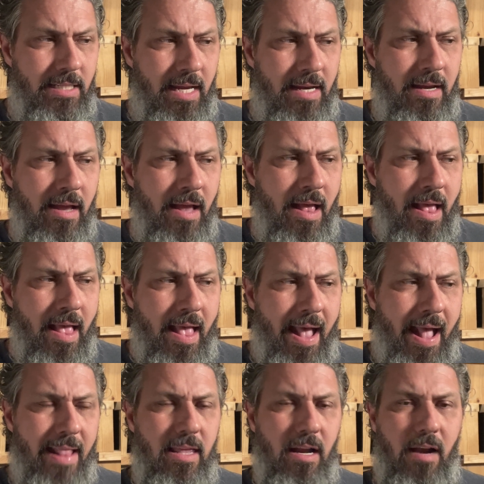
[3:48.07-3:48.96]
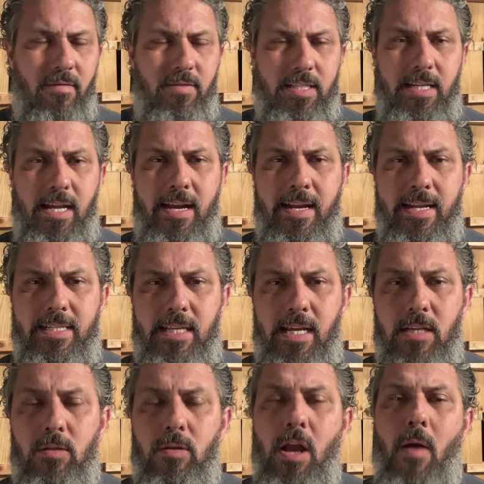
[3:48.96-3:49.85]
And then all of a sudden he
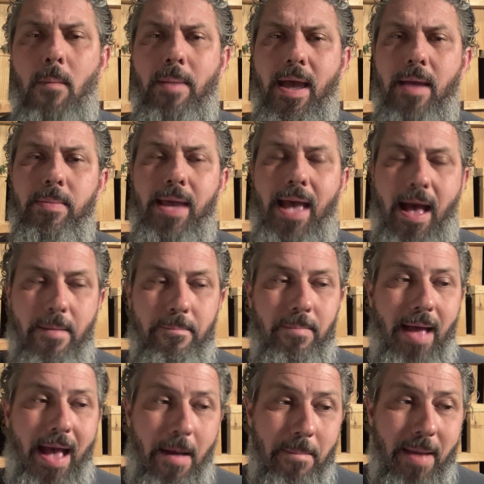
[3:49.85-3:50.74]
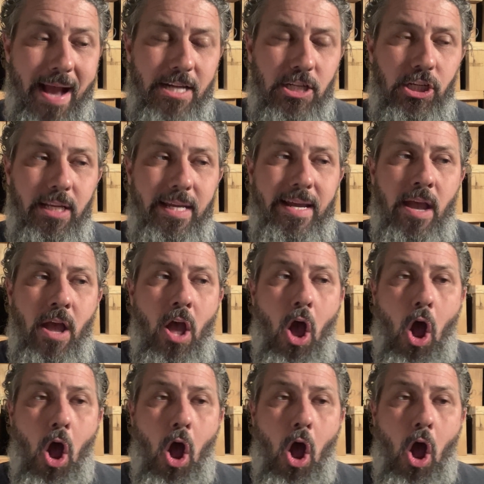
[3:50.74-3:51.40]
says, "No, baby, I'm halfway